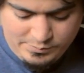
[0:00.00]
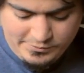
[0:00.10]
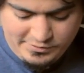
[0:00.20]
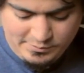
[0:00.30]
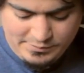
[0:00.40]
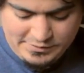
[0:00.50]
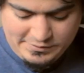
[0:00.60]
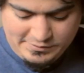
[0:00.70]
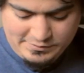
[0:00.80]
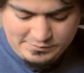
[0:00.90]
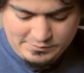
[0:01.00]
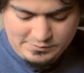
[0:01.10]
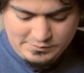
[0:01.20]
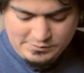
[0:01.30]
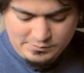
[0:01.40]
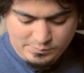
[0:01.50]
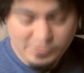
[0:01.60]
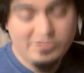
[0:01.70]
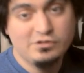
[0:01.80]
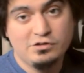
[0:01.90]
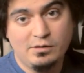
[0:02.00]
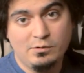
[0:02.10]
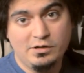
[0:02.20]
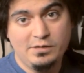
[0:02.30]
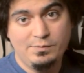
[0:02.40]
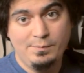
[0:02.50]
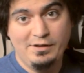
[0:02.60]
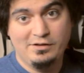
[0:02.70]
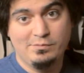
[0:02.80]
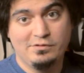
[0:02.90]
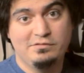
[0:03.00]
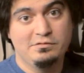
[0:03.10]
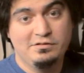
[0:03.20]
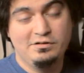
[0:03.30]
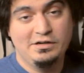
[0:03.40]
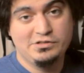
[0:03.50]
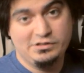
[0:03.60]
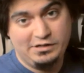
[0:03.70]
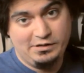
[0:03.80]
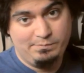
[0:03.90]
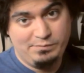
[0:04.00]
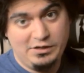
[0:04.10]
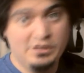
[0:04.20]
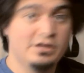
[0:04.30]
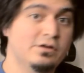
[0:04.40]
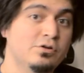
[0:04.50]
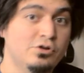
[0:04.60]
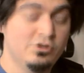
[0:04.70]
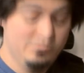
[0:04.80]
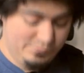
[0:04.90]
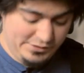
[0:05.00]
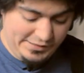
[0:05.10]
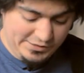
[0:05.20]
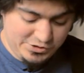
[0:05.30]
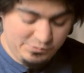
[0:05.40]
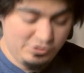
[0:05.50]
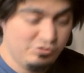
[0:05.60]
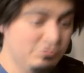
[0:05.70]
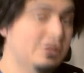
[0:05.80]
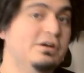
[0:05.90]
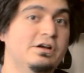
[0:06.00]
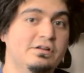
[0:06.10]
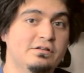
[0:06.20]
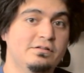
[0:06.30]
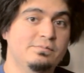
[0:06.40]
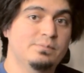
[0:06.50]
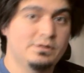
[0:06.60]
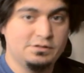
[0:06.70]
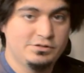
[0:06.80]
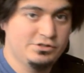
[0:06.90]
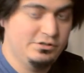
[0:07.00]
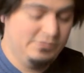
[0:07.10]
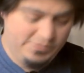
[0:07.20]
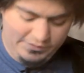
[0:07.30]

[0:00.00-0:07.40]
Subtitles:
boost the mids, boost the treble, keep the bass boosted, so you actually are kind of peaking it, but it actually works really nicely. And I'll show you right